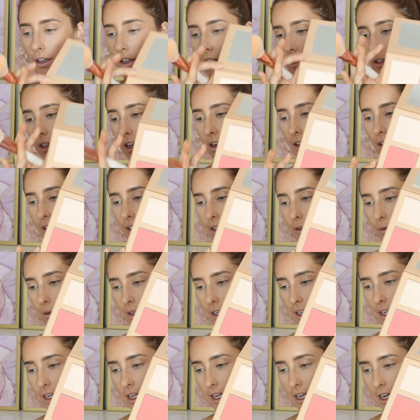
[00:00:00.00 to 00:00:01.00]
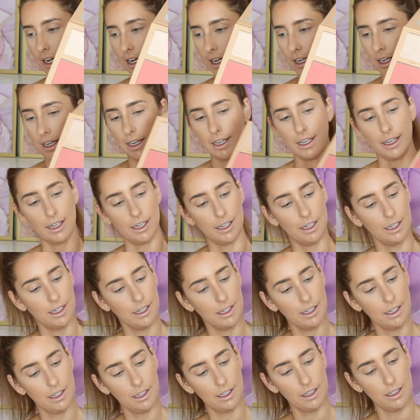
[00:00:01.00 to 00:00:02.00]
So this one here
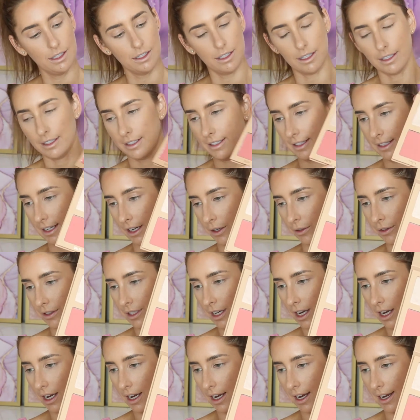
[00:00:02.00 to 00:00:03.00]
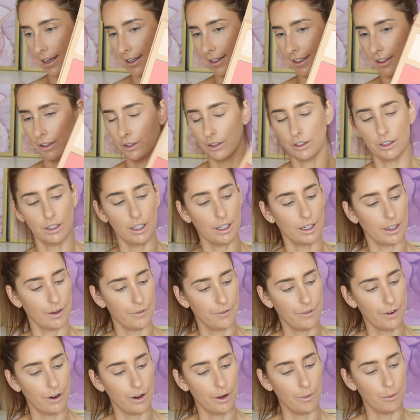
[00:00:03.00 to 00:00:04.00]
is Delta, and it looks like a
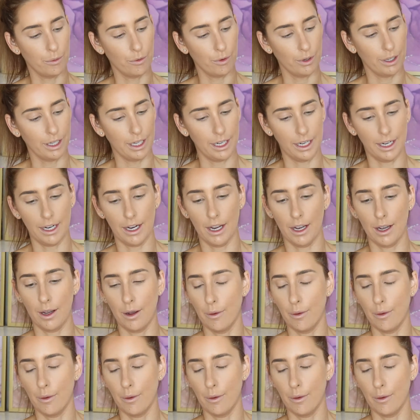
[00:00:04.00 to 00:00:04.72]
very pretty